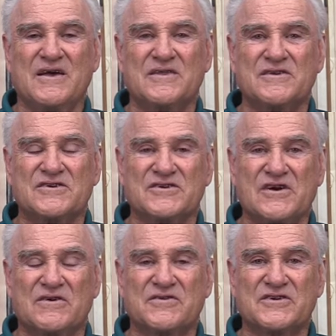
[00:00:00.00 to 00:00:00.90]
this
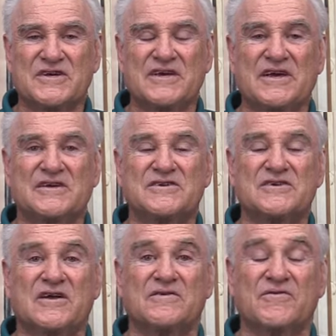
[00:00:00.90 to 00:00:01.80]
self seeking
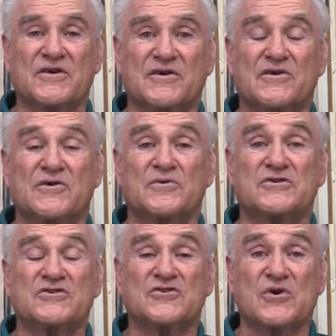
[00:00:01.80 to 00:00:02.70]
son of thunder
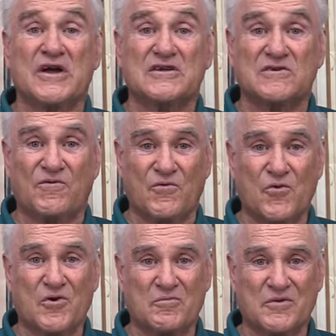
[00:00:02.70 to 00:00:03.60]
was
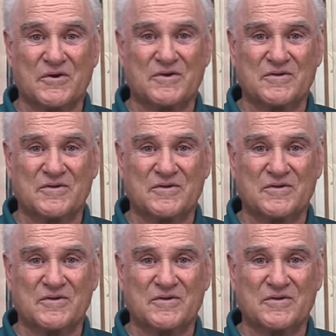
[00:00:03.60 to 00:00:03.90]
transformed